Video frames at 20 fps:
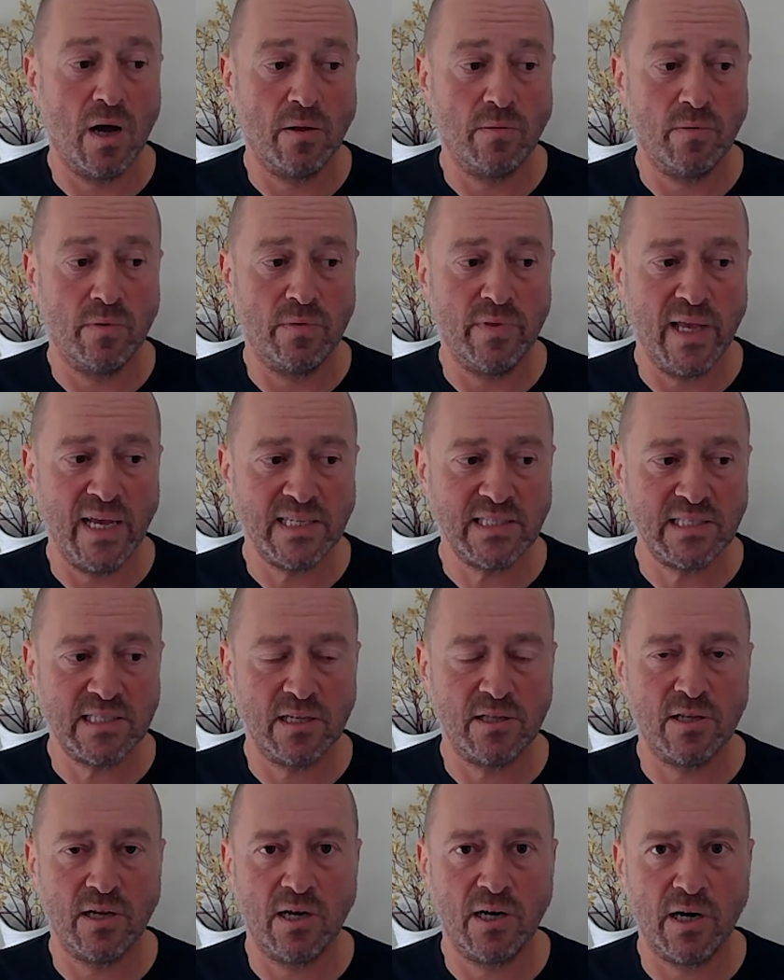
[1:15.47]

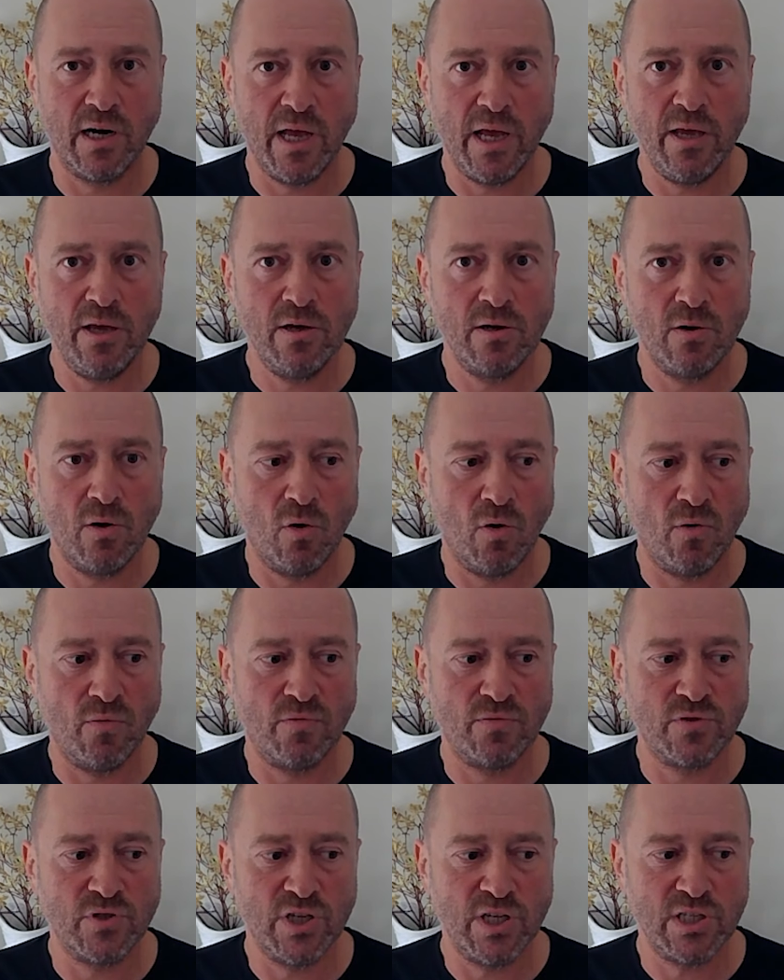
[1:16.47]
nested array of
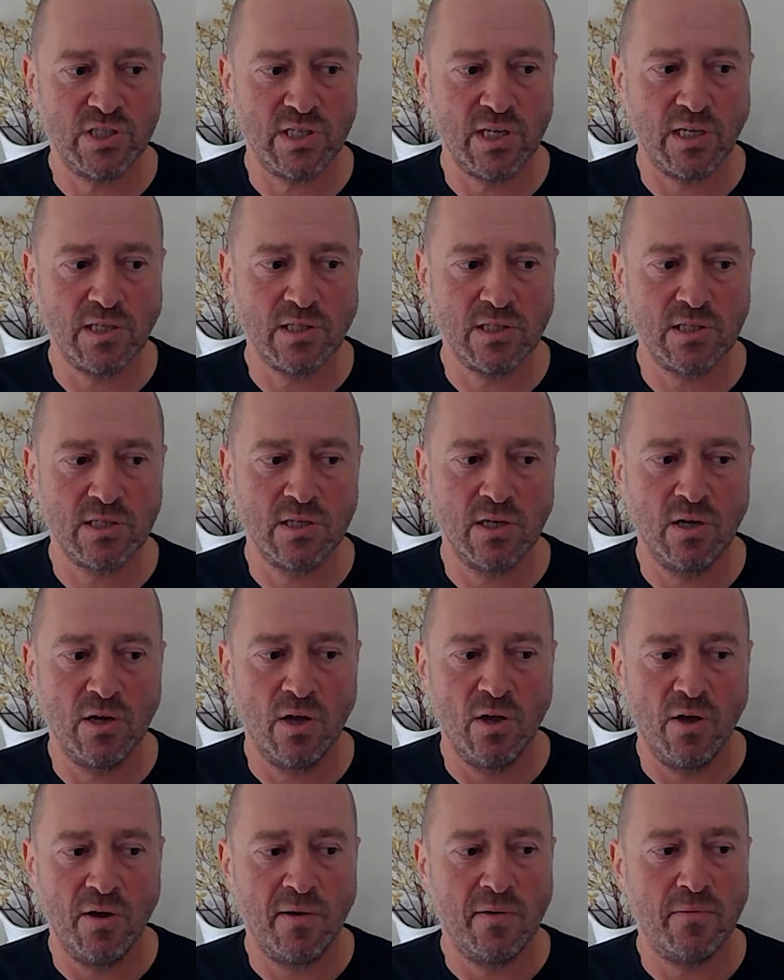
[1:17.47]
JSONs,
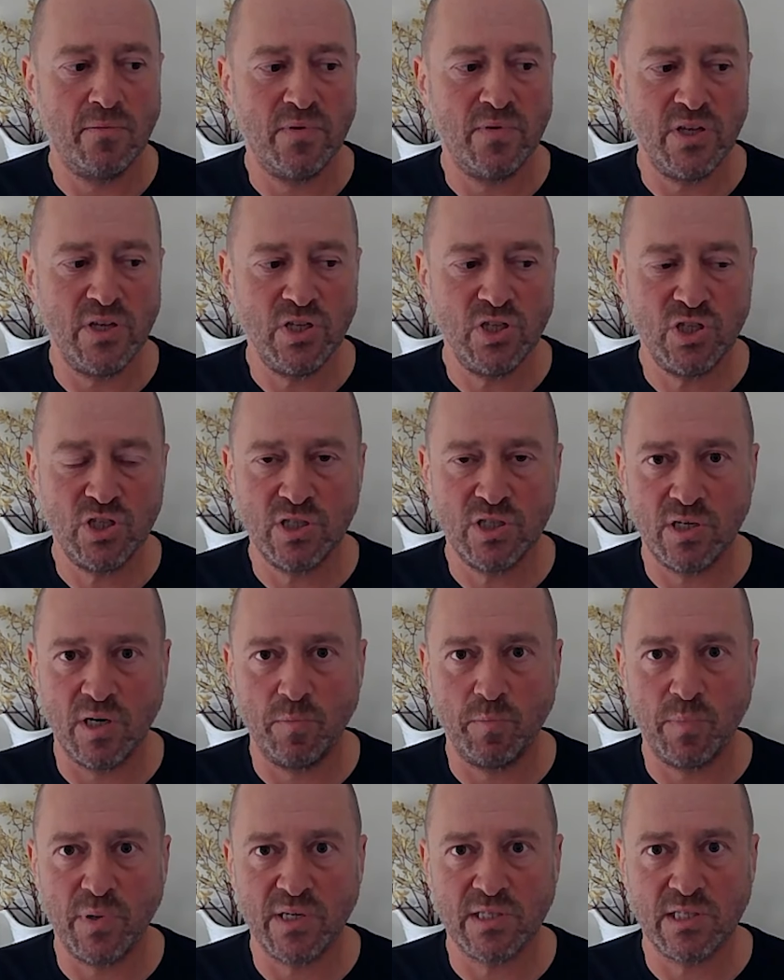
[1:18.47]
which
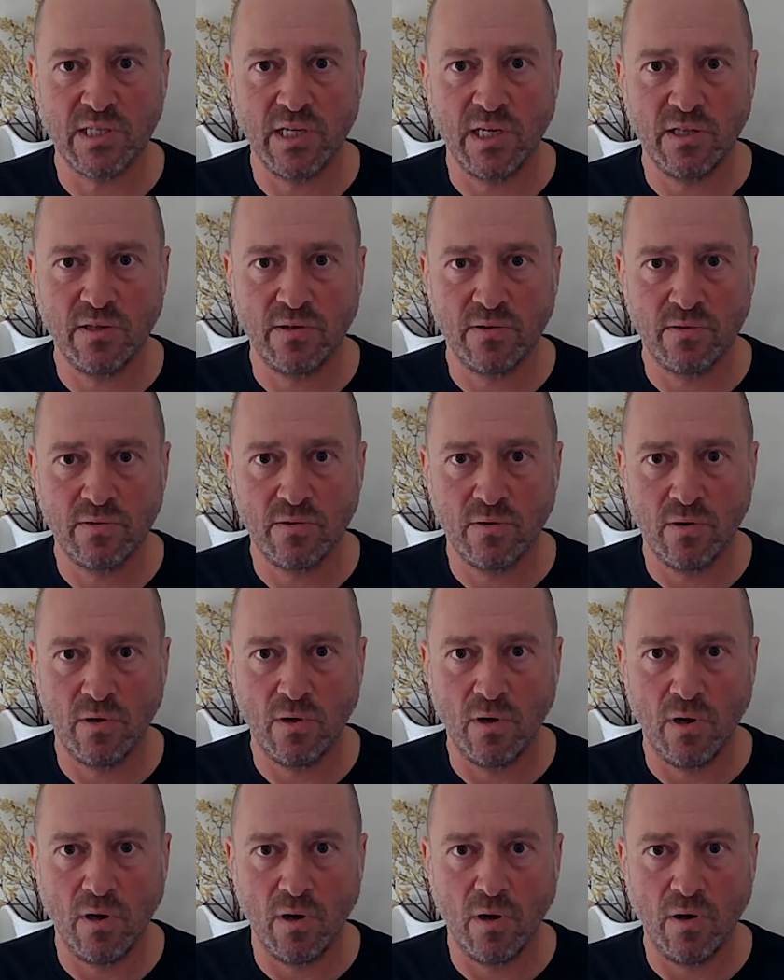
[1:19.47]
represent
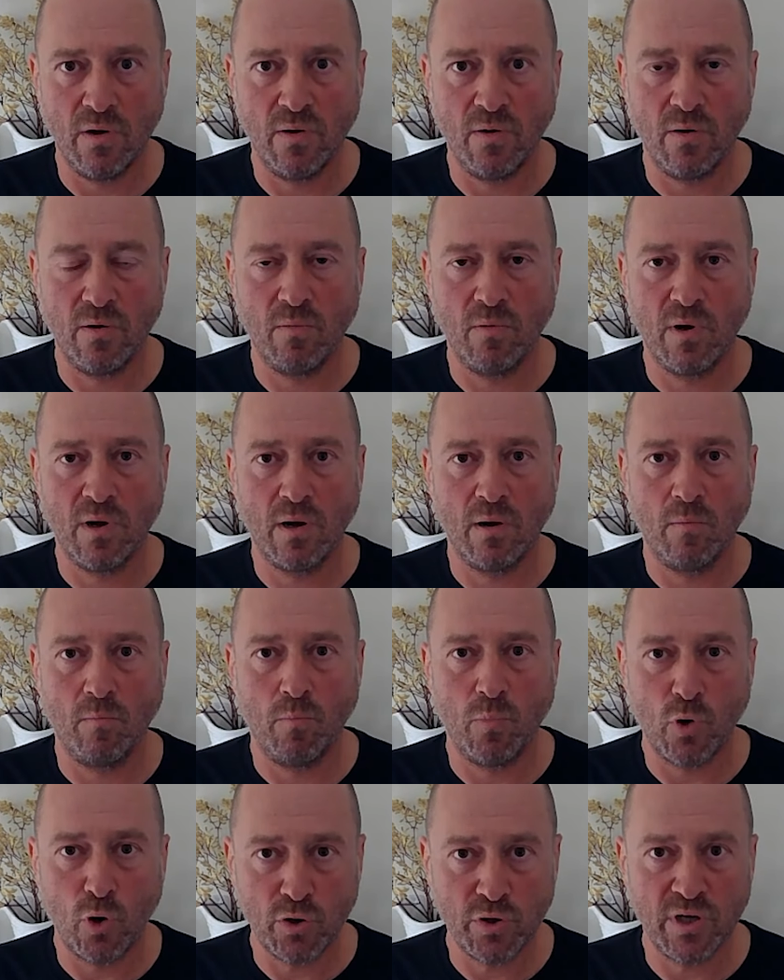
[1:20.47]

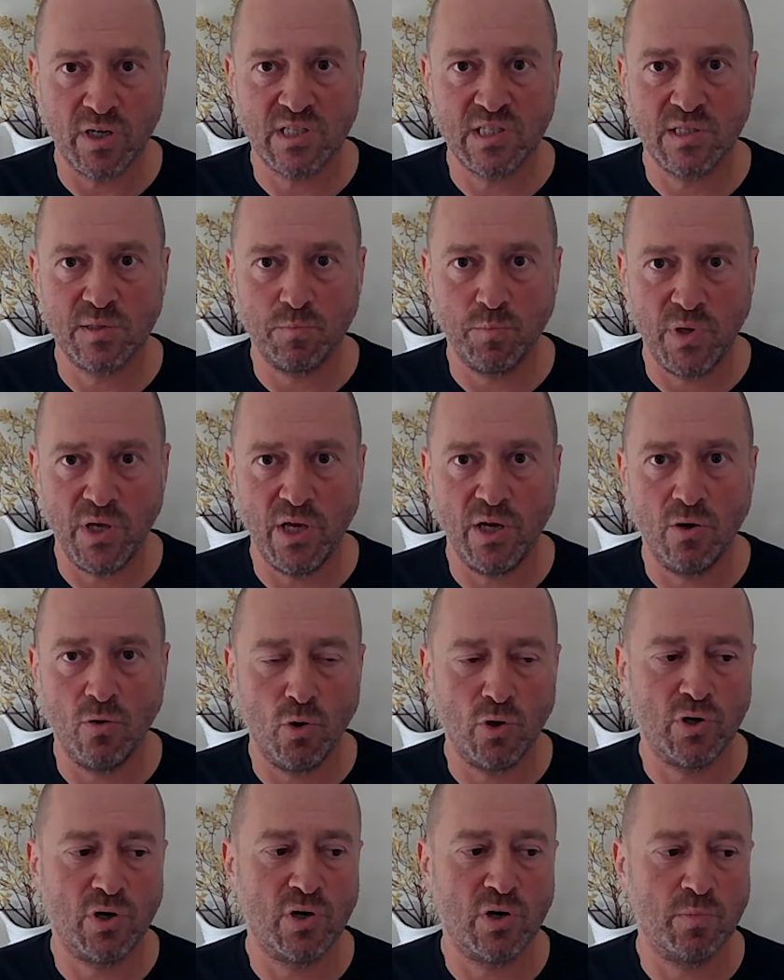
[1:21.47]
products being
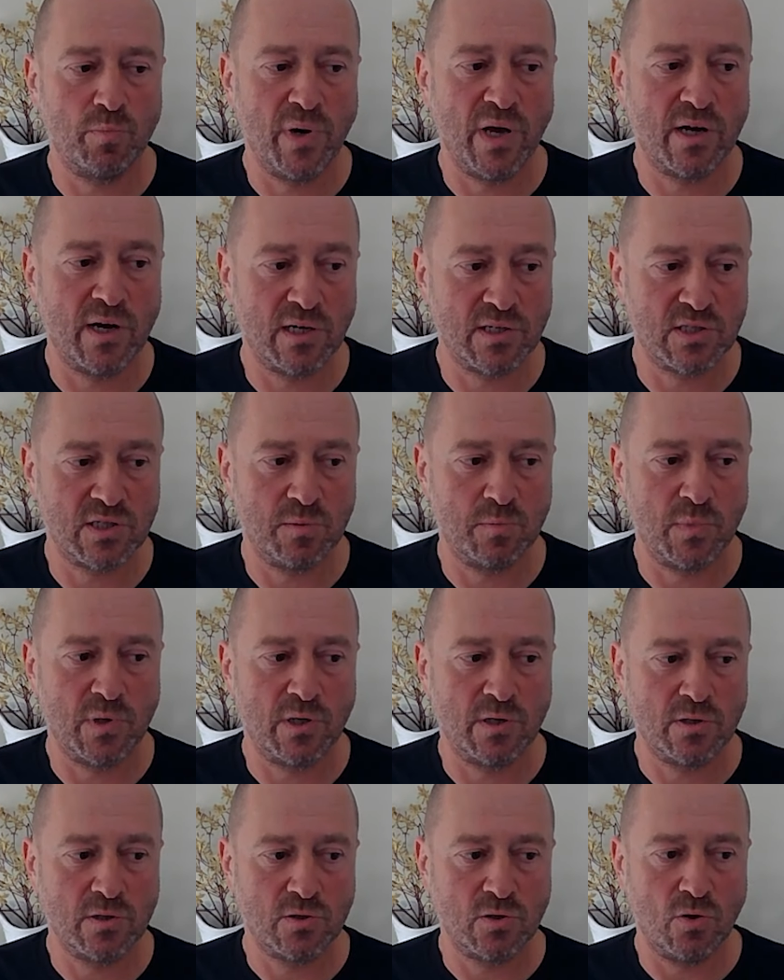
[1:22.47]
ordered by customer.
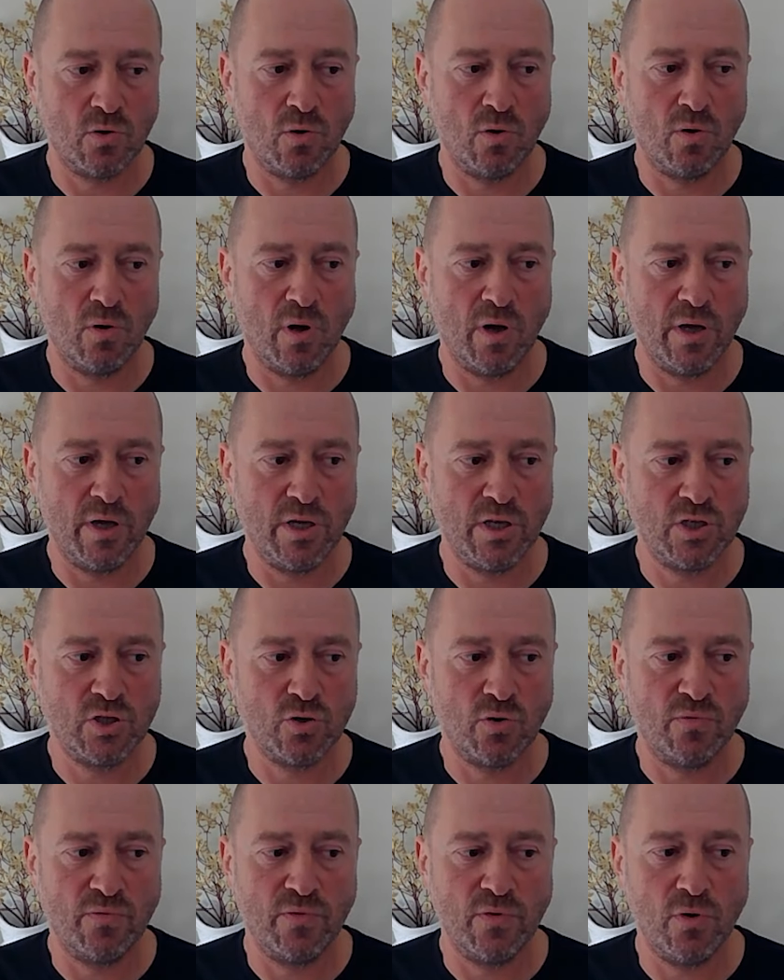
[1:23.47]
So each
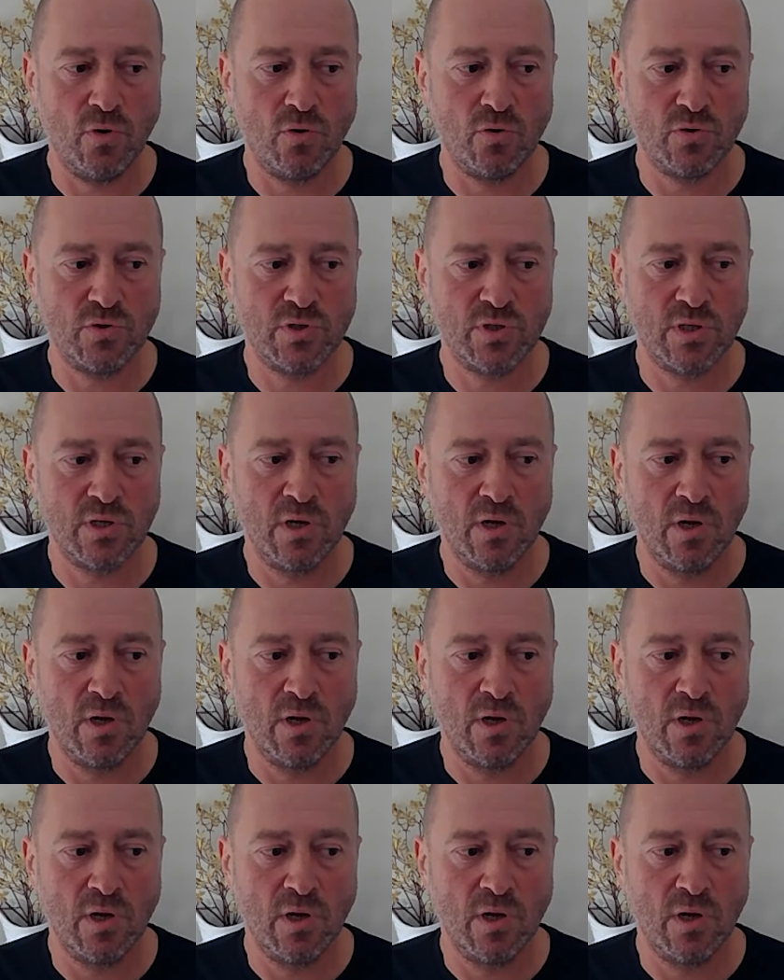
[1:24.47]
of those